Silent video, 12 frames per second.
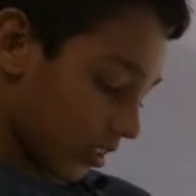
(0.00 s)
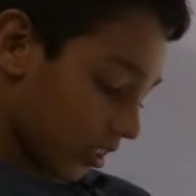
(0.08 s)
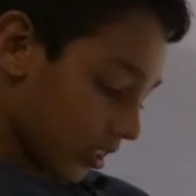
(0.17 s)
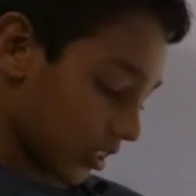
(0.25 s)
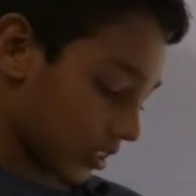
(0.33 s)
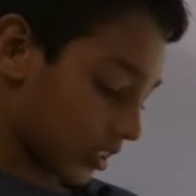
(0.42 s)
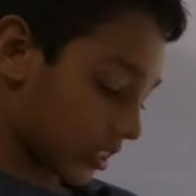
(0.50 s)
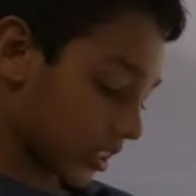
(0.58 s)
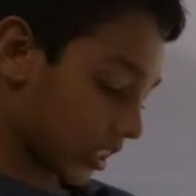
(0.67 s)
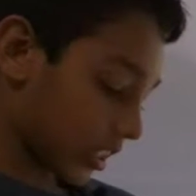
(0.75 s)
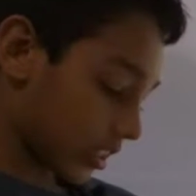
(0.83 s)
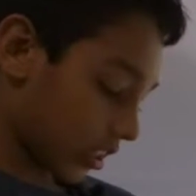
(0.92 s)
because it's
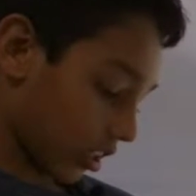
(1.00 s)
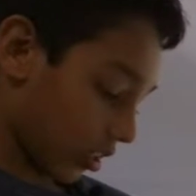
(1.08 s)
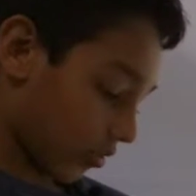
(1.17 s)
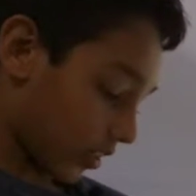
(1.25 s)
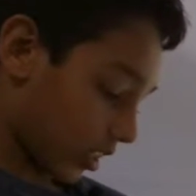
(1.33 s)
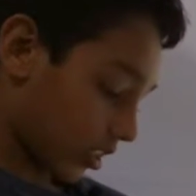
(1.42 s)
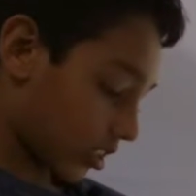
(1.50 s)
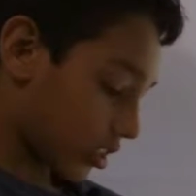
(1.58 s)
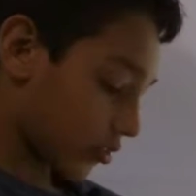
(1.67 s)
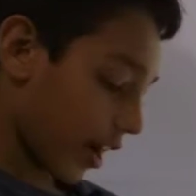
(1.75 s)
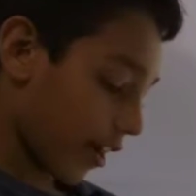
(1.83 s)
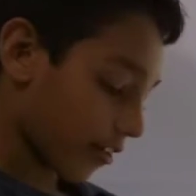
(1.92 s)
easier with the
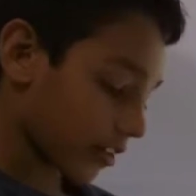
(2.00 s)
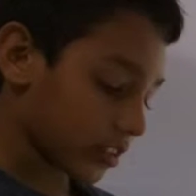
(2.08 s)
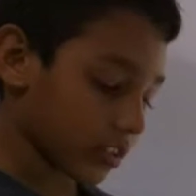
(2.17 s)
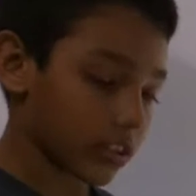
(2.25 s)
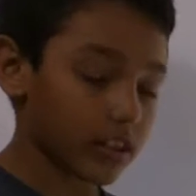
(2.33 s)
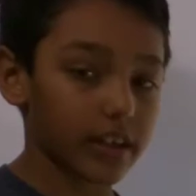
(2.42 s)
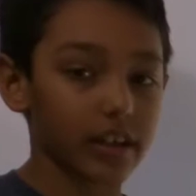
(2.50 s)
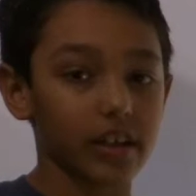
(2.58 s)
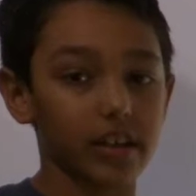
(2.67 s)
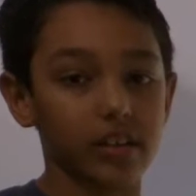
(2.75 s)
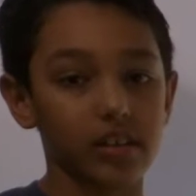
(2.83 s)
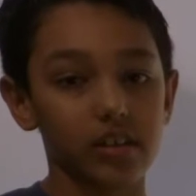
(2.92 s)
2 hours
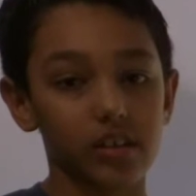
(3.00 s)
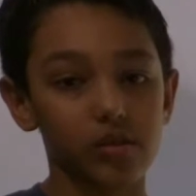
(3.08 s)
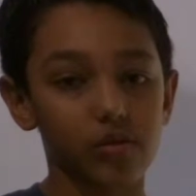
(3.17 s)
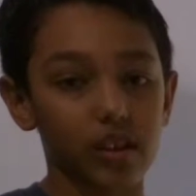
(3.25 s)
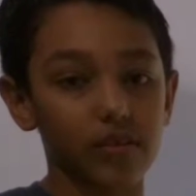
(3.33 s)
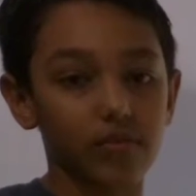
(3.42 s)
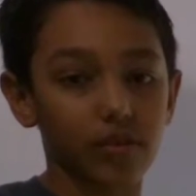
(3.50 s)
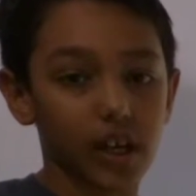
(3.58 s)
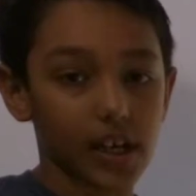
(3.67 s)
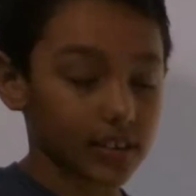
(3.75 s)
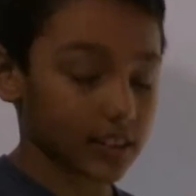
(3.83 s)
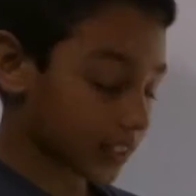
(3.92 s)
and 24
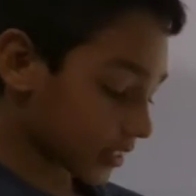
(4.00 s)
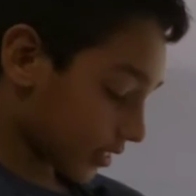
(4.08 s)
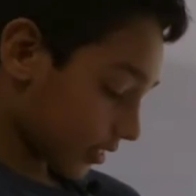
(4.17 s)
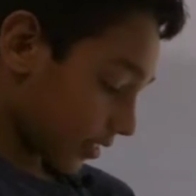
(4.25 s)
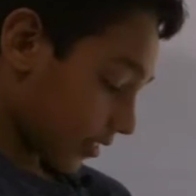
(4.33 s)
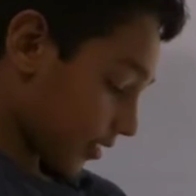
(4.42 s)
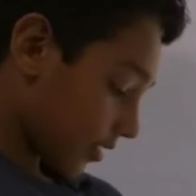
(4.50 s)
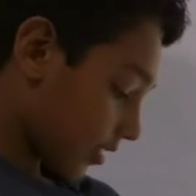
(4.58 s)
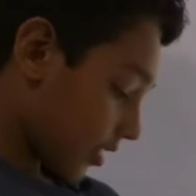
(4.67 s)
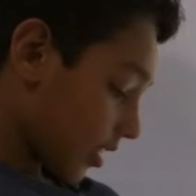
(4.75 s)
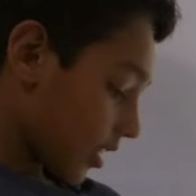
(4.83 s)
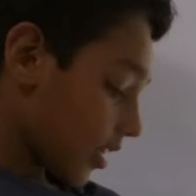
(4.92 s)
hours.
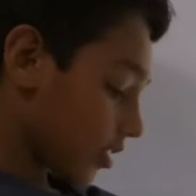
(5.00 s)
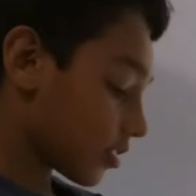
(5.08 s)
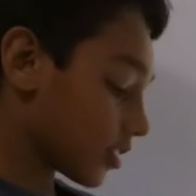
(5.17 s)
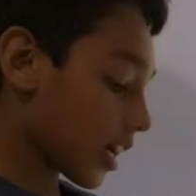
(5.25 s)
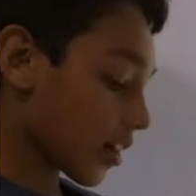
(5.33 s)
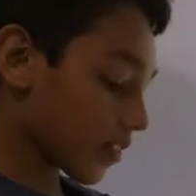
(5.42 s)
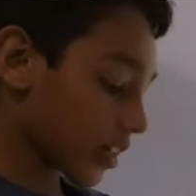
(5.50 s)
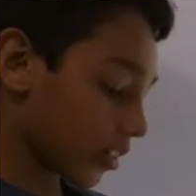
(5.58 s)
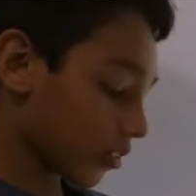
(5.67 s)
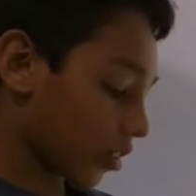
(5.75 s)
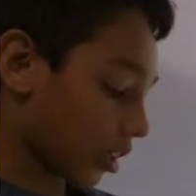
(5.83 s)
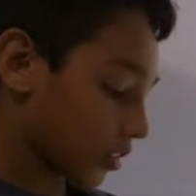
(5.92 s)
So now we
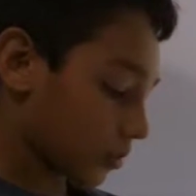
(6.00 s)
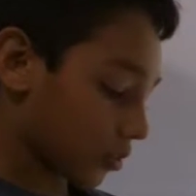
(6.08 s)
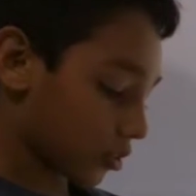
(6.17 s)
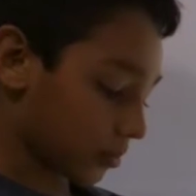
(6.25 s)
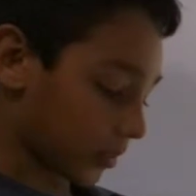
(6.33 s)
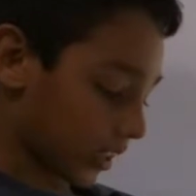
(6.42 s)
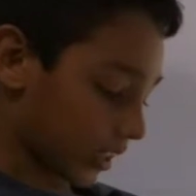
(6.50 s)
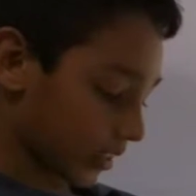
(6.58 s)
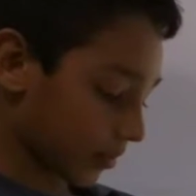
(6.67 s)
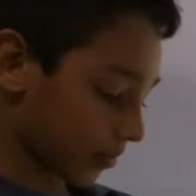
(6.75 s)
can cross multiply,